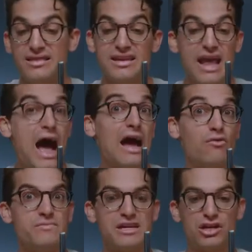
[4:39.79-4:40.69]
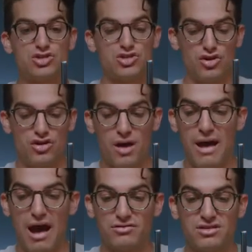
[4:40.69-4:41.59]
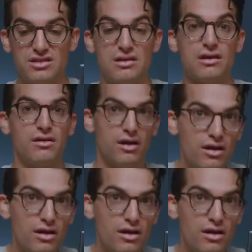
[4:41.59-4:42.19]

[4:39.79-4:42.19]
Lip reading: then yeah, I would be concerned about the